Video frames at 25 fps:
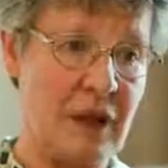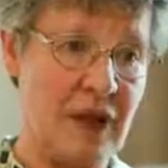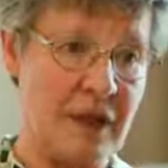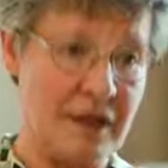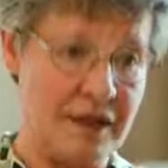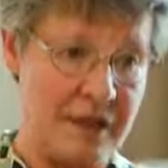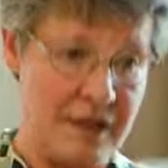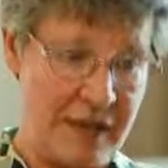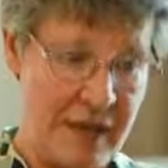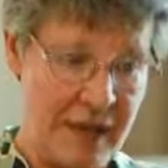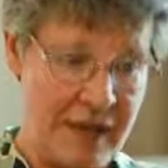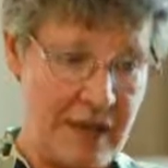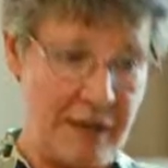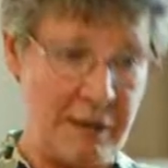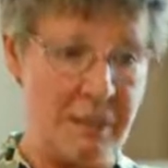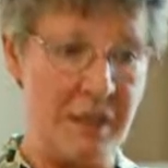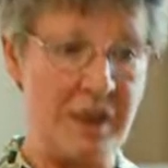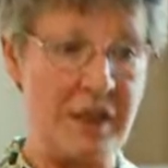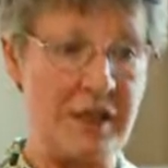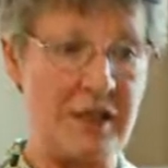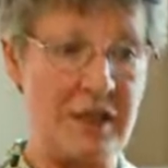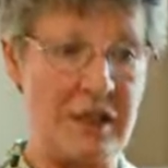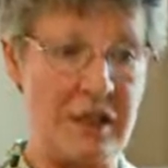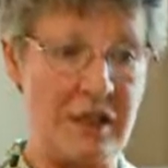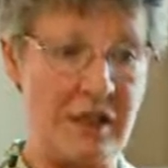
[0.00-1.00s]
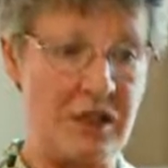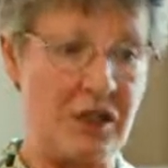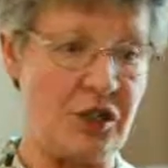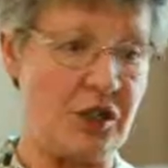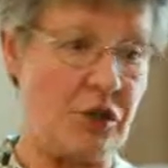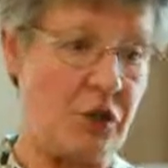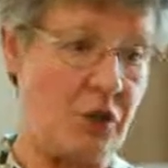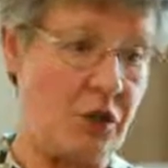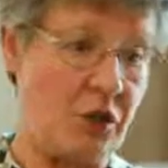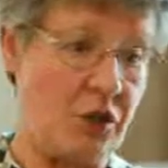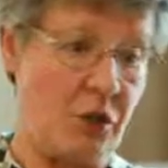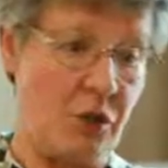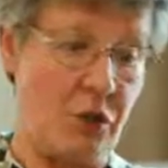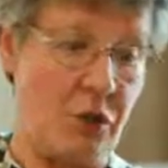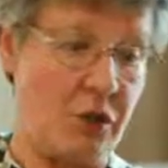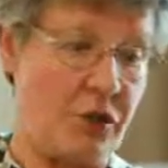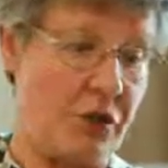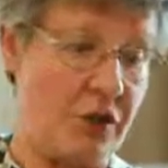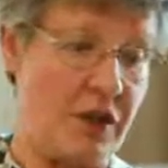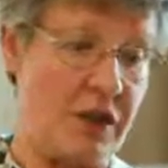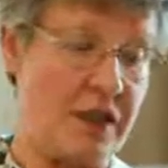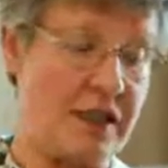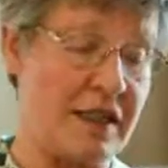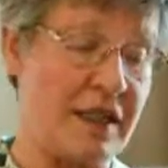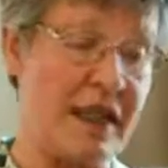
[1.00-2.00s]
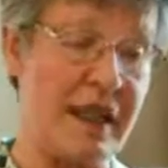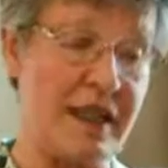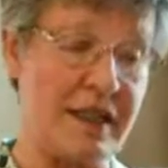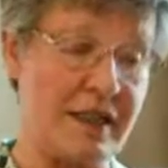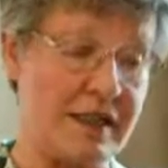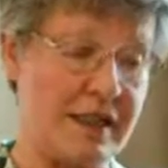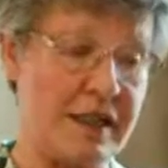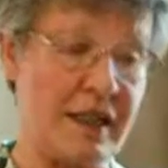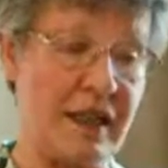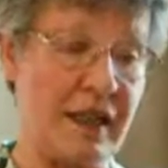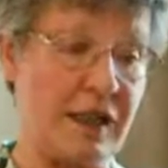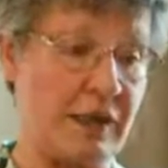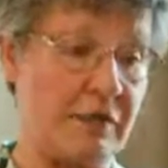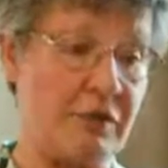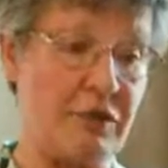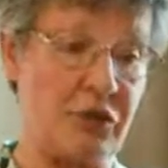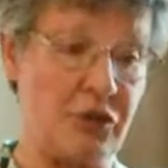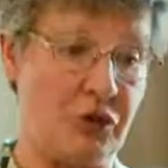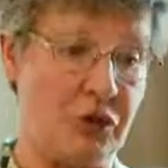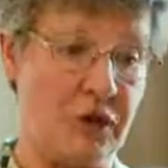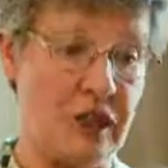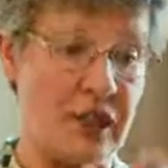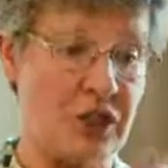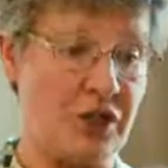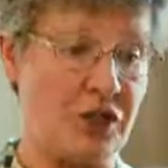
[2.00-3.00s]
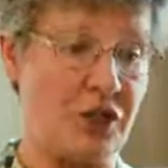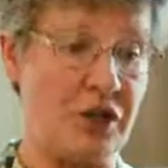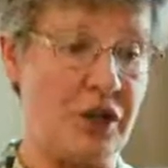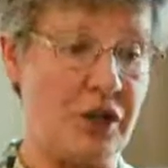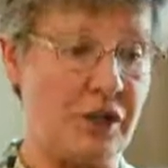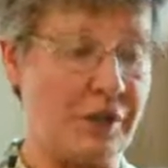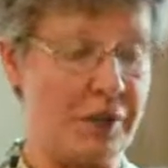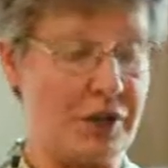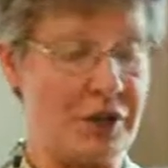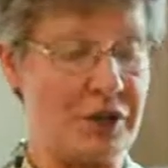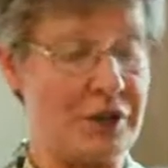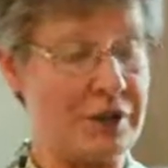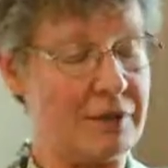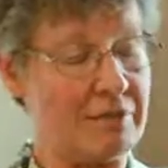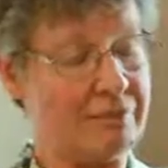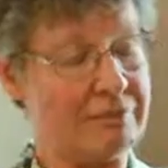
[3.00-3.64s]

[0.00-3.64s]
That set the precedent. So, you know, this last time, 3 astronomers.